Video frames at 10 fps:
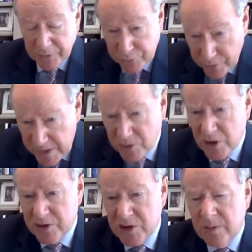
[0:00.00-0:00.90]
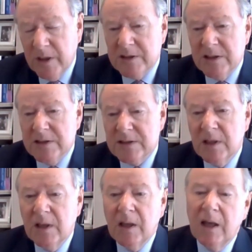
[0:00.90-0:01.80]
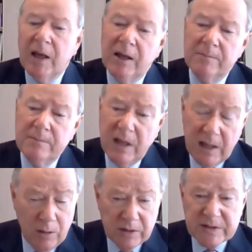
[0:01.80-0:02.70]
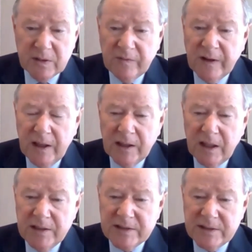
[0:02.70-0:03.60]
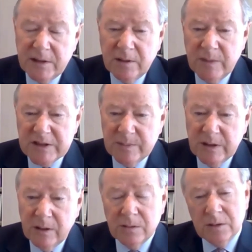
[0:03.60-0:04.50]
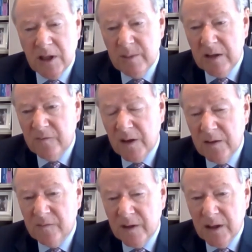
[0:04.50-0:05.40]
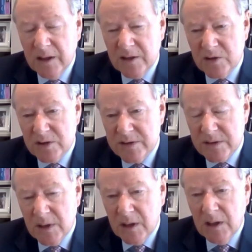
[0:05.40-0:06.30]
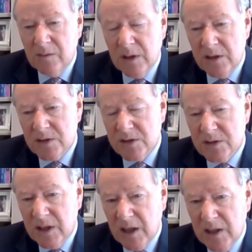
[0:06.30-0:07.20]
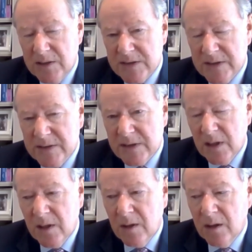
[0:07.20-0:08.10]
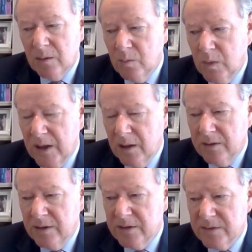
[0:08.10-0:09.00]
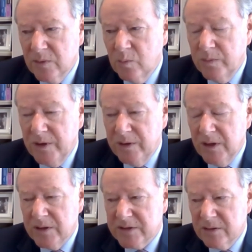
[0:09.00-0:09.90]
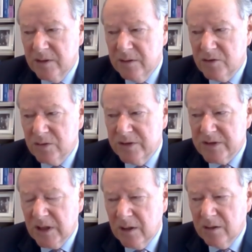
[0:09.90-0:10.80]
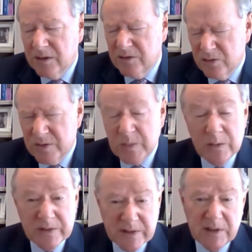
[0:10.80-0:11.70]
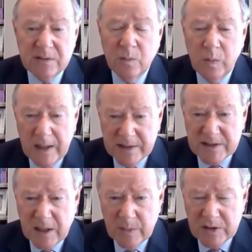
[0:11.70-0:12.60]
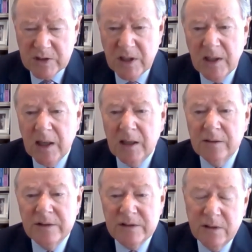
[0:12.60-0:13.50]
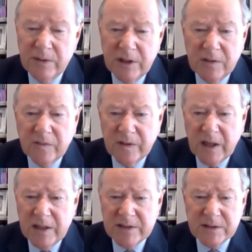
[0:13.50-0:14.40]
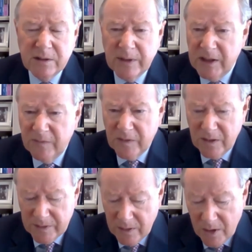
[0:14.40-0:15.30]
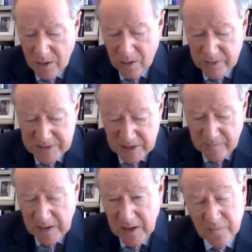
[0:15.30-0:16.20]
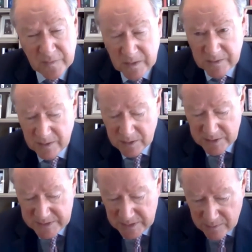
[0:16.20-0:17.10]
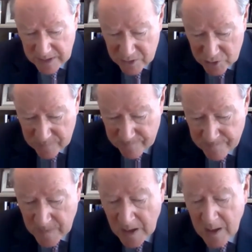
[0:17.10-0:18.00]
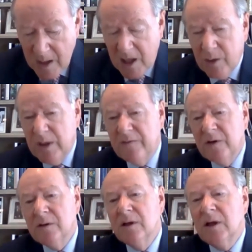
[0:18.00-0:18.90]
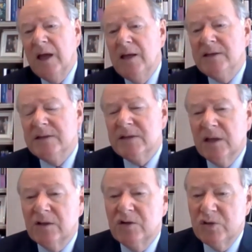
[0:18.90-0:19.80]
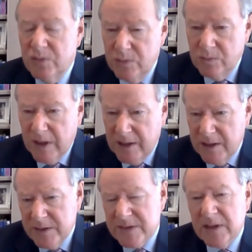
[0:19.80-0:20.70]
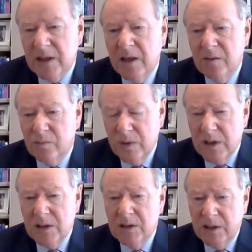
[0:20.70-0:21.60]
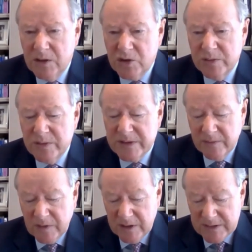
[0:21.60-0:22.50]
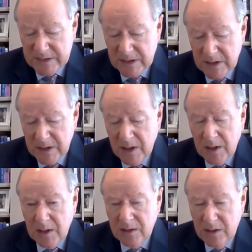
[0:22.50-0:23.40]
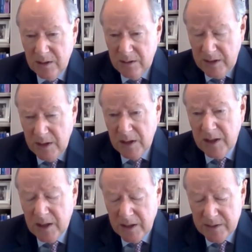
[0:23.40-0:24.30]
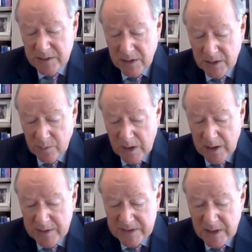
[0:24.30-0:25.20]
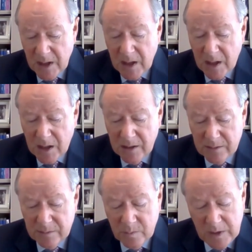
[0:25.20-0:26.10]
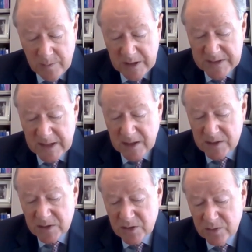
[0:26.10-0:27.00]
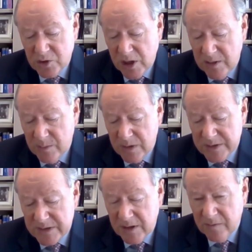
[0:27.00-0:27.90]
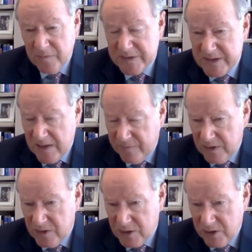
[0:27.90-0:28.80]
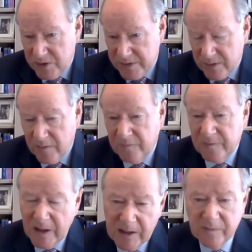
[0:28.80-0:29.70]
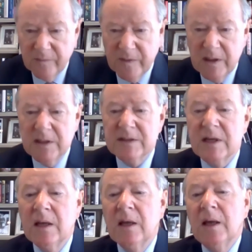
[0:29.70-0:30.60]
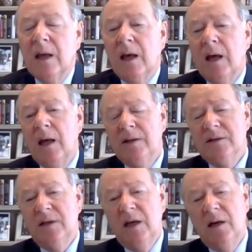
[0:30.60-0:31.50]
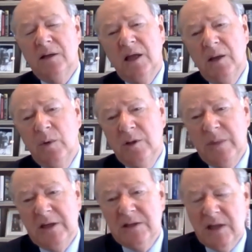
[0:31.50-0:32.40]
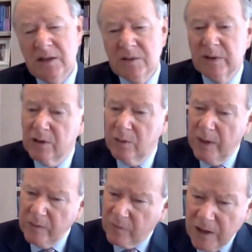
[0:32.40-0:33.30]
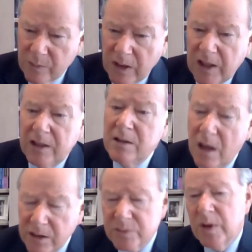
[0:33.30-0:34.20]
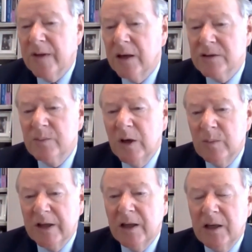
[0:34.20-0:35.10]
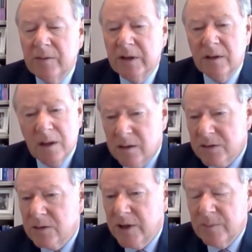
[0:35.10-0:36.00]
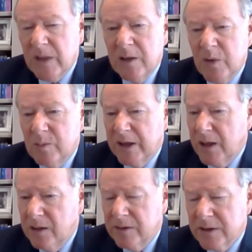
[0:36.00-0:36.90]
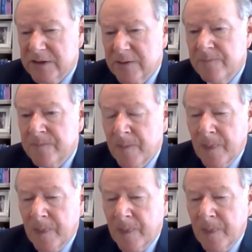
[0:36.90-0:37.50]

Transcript: The three judge committees uh, may also find cases inadmissible or they may find violations in relation to cases where there's the the, the, jurisdic, uh, the jurisprudence is well established and there is no need for the case to go any further or receive any further consideration. However, the cases that do raise uh, real issues of concern uh, legally and otherwise are will be sent to chambers of seven judges. There are five of these and there they will be dealt with quite frequently, not without a public hearing. There aren't all that many public hearings